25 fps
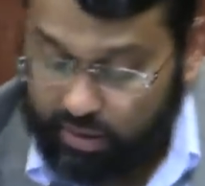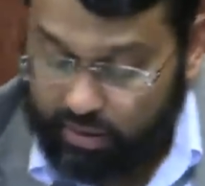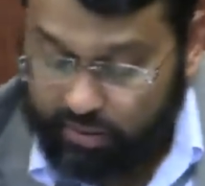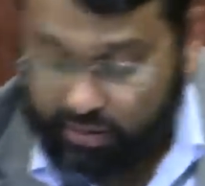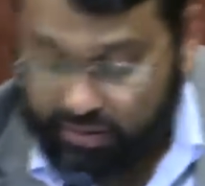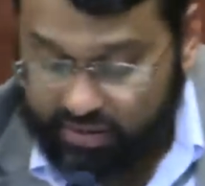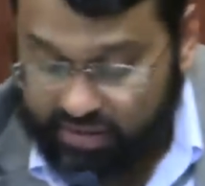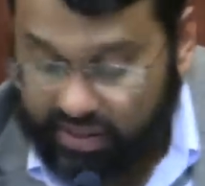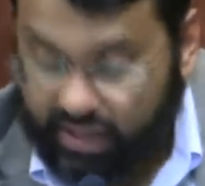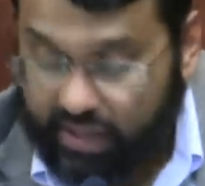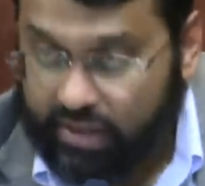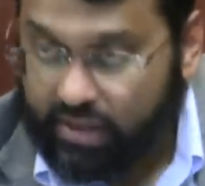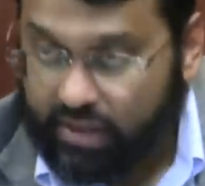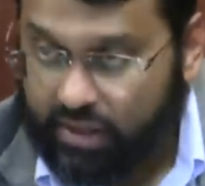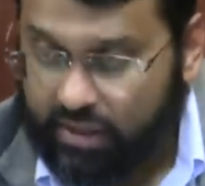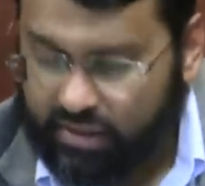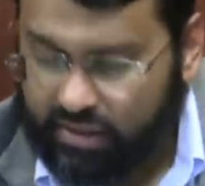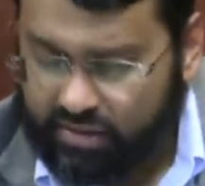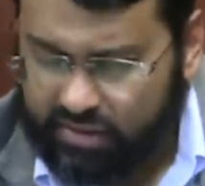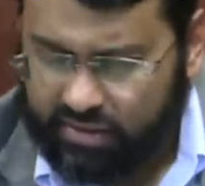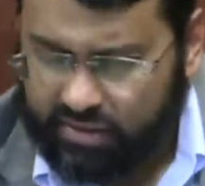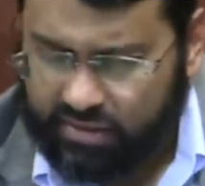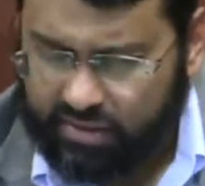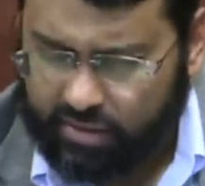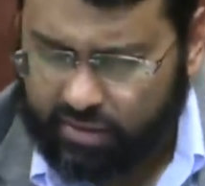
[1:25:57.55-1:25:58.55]
said, and
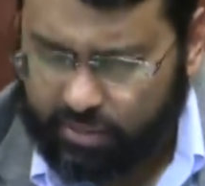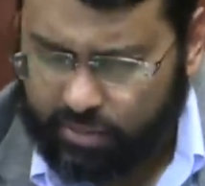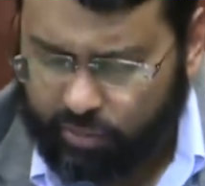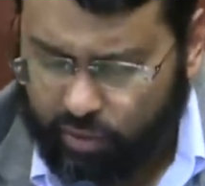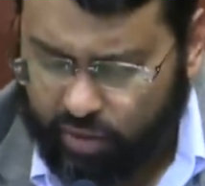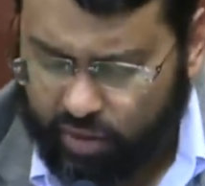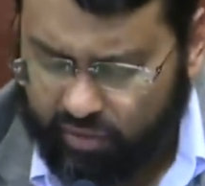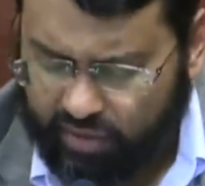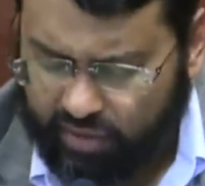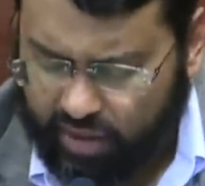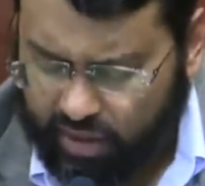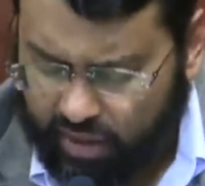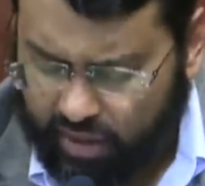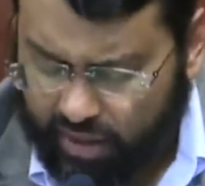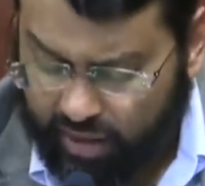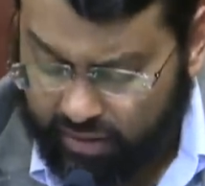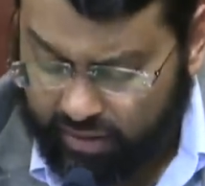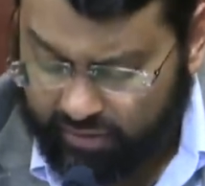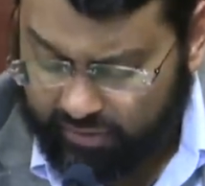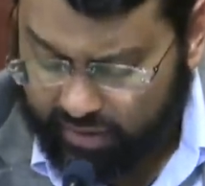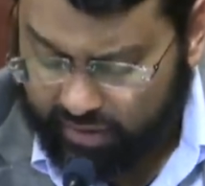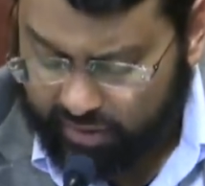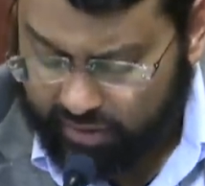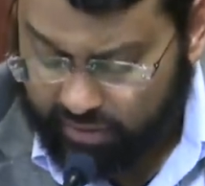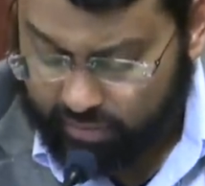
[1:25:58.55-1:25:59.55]
this is in the book of Khallal
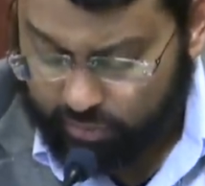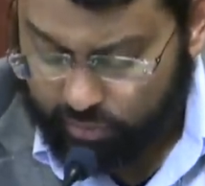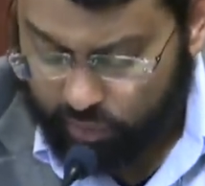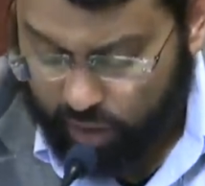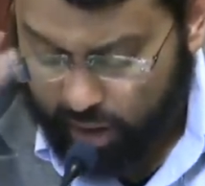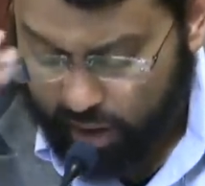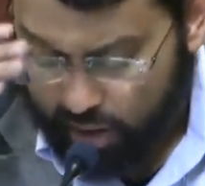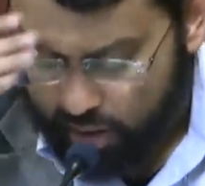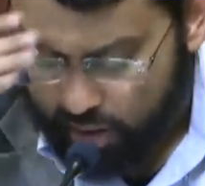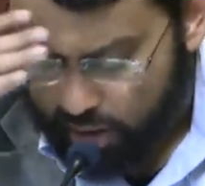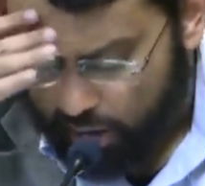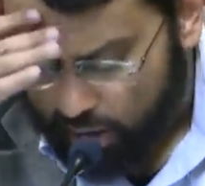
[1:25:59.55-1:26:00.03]
via the Muhanna,